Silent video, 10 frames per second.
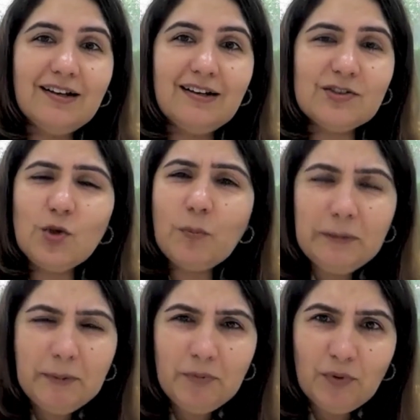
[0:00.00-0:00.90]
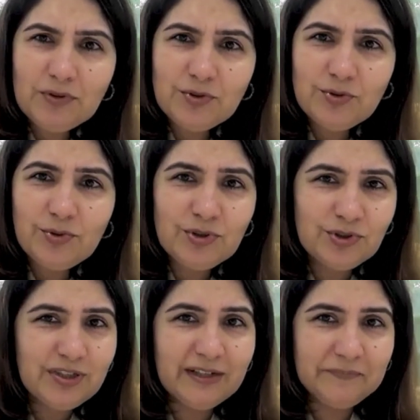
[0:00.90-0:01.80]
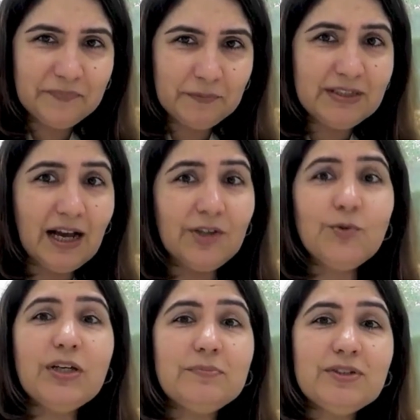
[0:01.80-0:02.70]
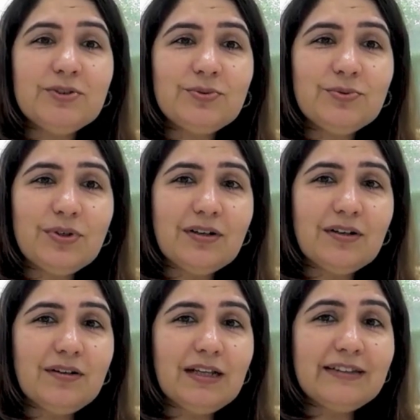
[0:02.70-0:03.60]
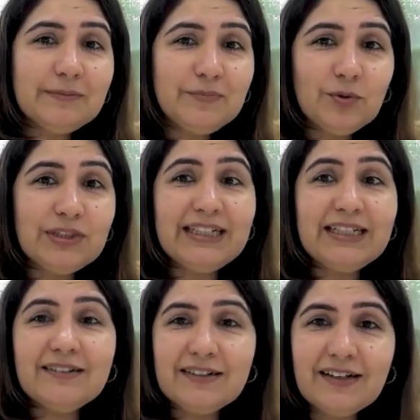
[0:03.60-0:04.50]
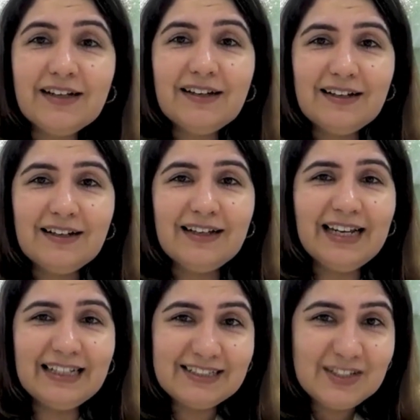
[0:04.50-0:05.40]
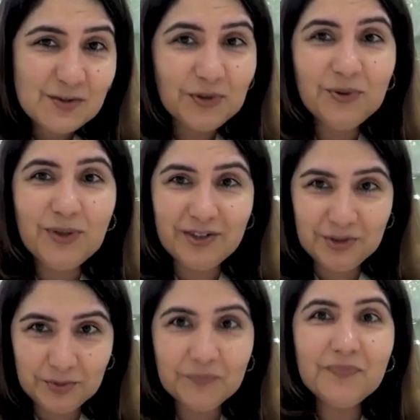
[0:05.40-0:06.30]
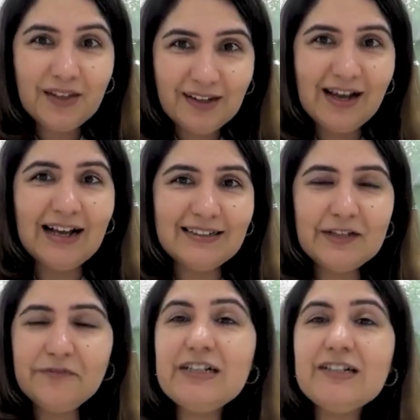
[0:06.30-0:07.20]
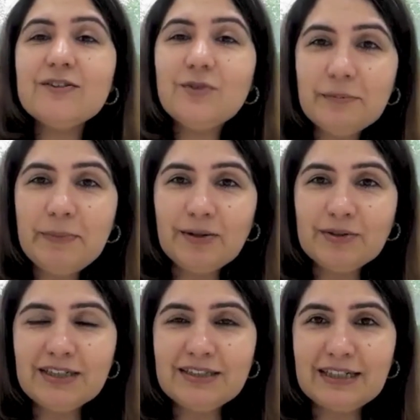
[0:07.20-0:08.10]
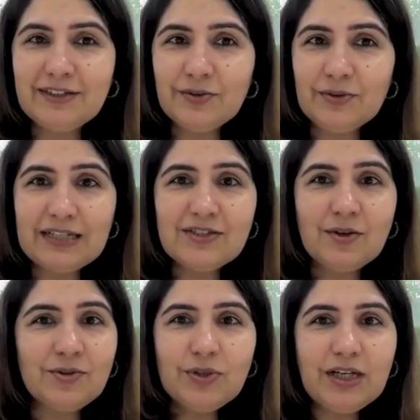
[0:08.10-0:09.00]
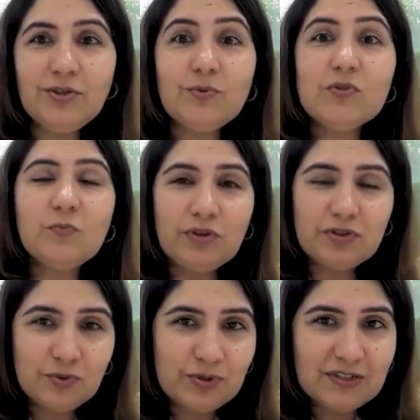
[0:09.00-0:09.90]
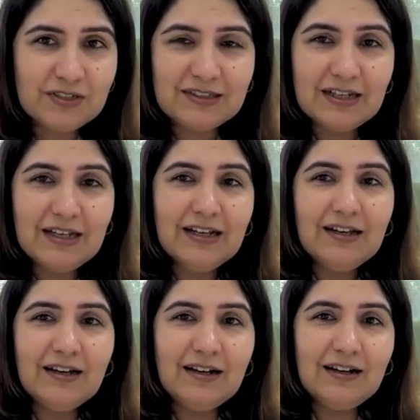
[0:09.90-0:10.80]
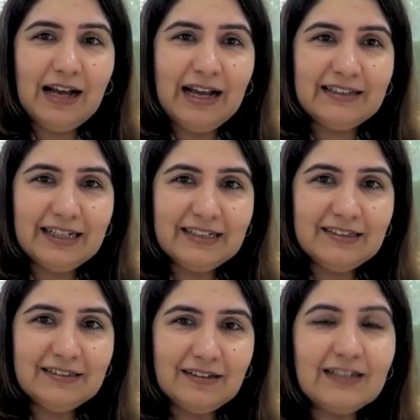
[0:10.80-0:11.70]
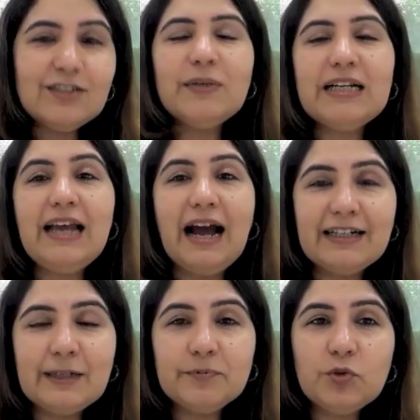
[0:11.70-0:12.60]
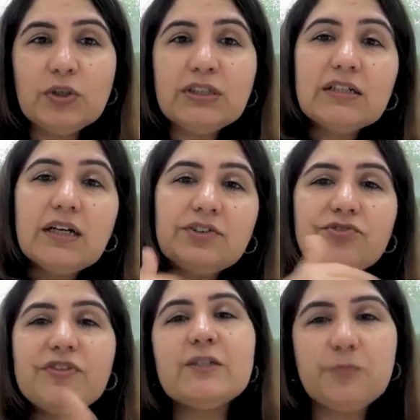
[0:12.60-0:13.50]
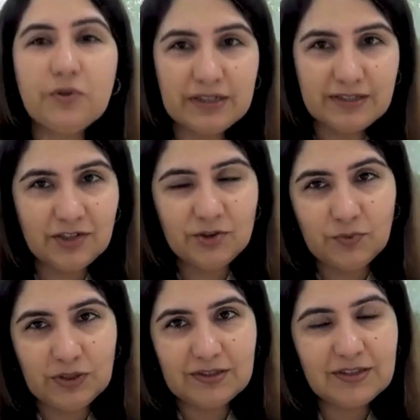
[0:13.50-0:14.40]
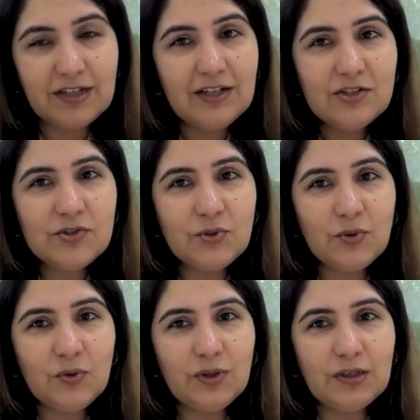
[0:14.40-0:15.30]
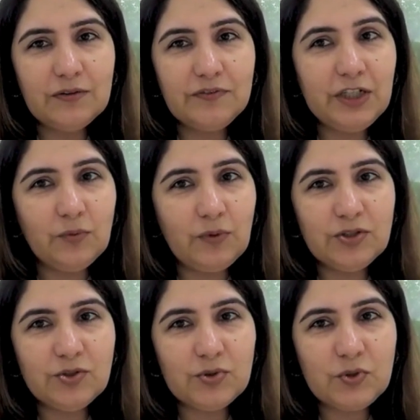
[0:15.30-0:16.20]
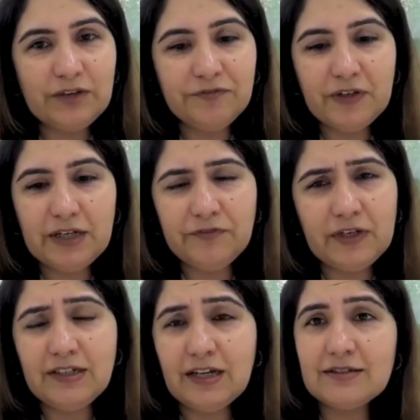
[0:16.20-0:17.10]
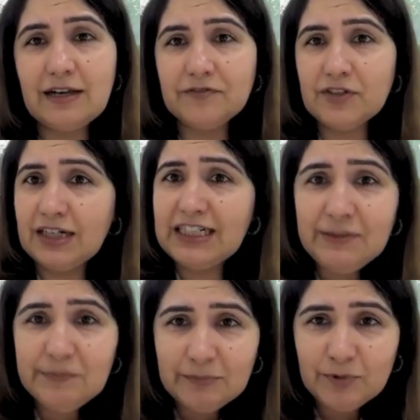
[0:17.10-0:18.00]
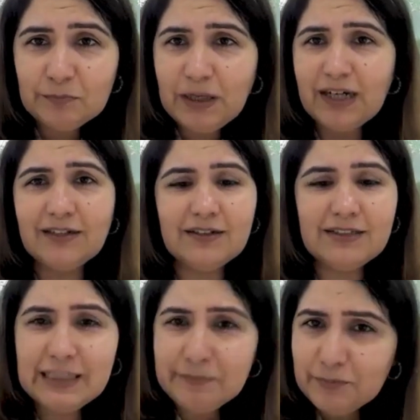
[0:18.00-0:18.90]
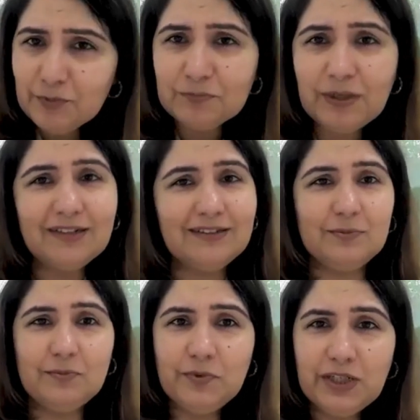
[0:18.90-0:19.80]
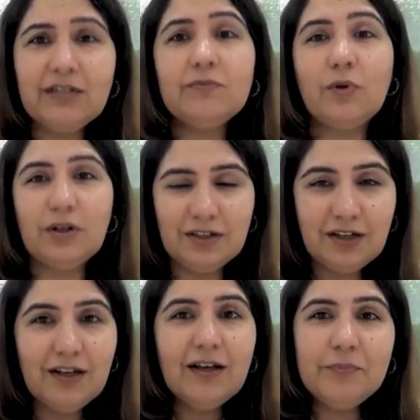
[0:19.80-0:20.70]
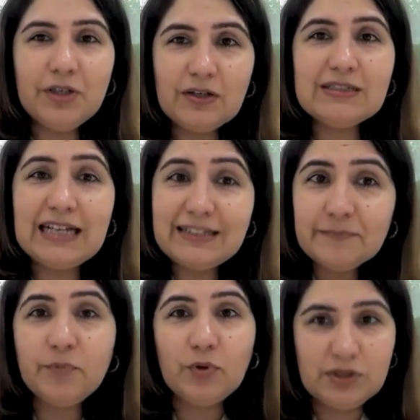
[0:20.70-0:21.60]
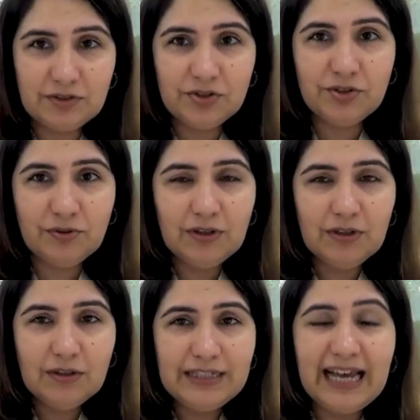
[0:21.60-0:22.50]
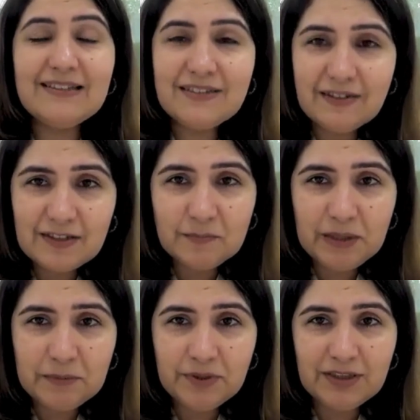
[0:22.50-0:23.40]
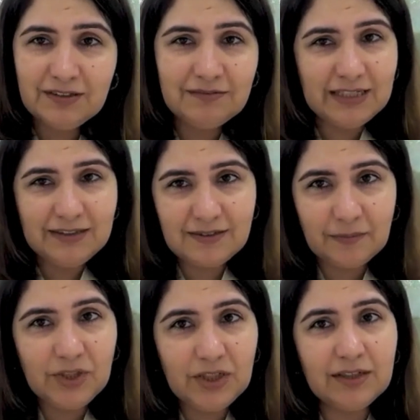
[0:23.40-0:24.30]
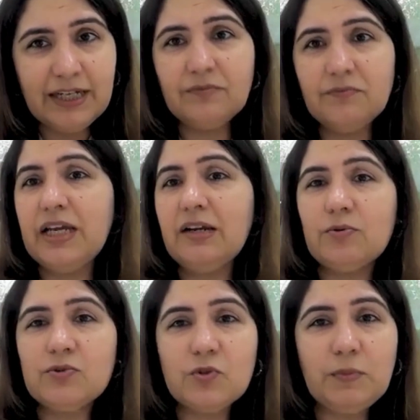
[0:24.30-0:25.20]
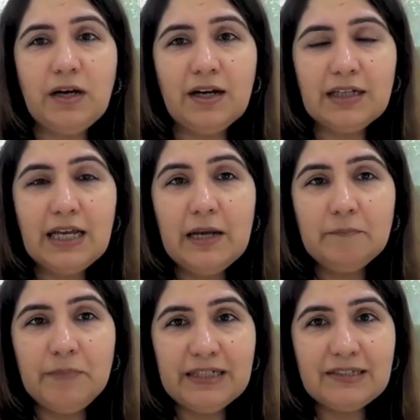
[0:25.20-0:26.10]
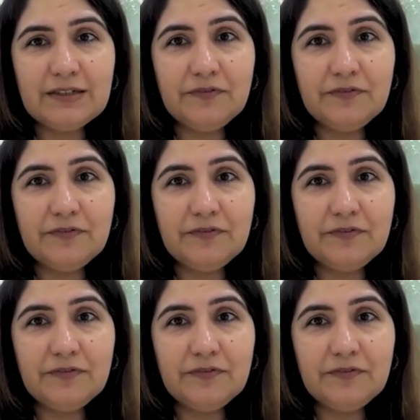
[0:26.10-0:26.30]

So many people want to do good today, but are you able to let them know that here, hey, this is what you can do? And they feel good about it. And, that's how you can use more resources and then ultimately add up to what the country is progressing towards. So we don't want to. So if India is after Anemia Mukh Bharat, TB Mukh Bharat, we are involved because that's important. Cancer is a big burden. That's something, again, very close to my heart. But